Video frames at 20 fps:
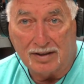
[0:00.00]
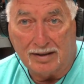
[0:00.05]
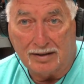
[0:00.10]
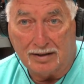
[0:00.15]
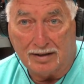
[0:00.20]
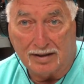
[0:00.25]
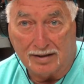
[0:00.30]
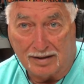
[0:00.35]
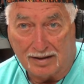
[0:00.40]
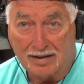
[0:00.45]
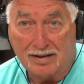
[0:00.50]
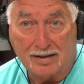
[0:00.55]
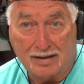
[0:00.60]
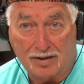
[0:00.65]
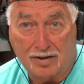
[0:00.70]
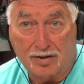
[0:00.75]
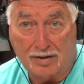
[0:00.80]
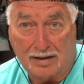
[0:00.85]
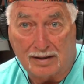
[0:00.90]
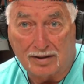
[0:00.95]
and this
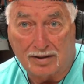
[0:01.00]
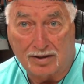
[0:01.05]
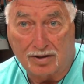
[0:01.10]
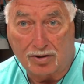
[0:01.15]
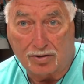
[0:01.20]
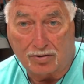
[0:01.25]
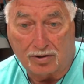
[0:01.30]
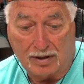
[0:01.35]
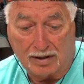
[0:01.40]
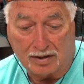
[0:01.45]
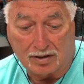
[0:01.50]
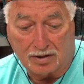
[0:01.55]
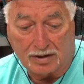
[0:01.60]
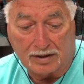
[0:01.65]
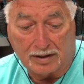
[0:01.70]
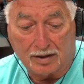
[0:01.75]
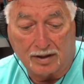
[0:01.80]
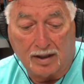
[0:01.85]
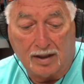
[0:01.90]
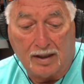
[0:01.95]
is critical
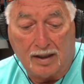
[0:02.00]
here,